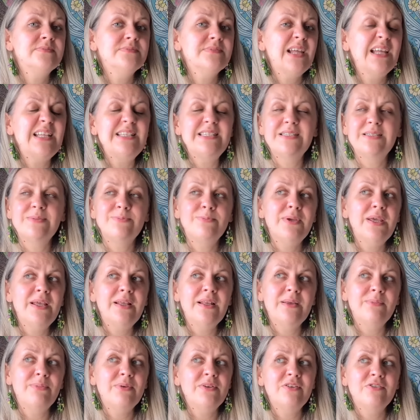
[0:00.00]
It's been
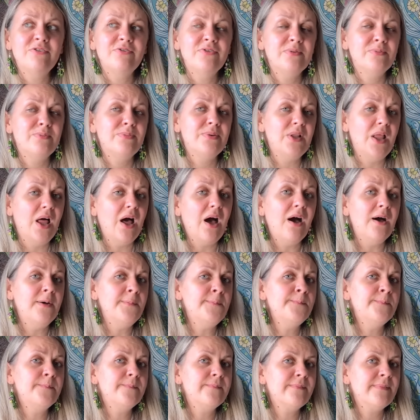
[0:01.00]
a bit of a blah,
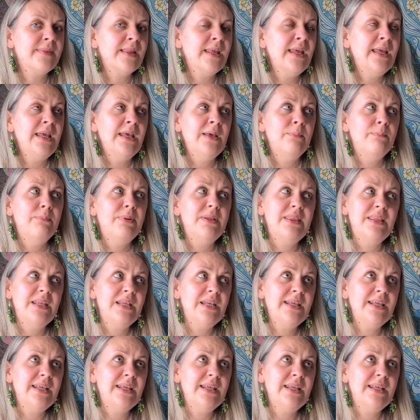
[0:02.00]
but then